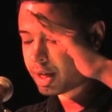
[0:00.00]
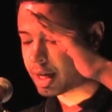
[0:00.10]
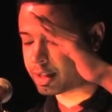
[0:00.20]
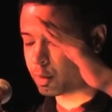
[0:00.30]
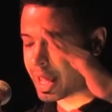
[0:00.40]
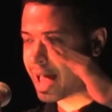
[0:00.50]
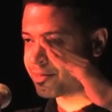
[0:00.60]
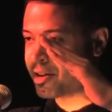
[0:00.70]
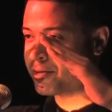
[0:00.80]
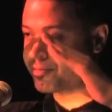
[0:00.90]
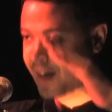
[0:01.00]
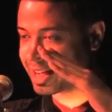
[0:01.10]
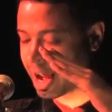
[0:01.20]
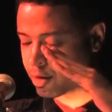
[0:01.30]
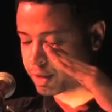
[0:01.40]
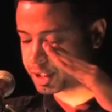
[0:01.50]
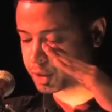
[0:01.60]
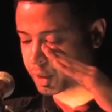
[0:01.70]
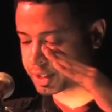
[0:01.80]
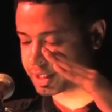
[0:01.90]
and then we have finite
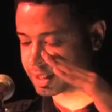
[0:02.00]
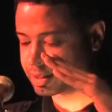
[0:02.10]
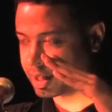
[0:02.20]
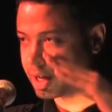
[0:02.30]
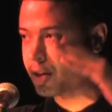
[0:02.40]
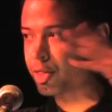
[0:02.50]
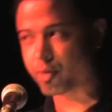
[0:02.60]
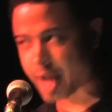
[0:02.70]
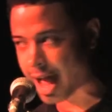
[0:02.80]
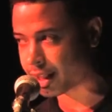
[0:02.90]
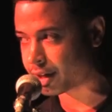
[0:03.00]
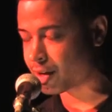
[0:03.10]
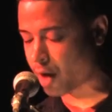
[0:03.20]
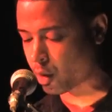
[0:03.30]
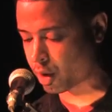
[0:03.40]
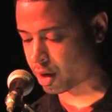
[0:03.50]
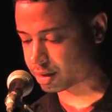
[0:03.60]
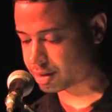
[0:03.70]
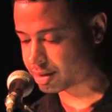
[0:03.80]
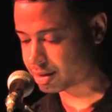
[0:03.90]
resources, the reality of our
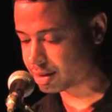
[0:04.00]
world.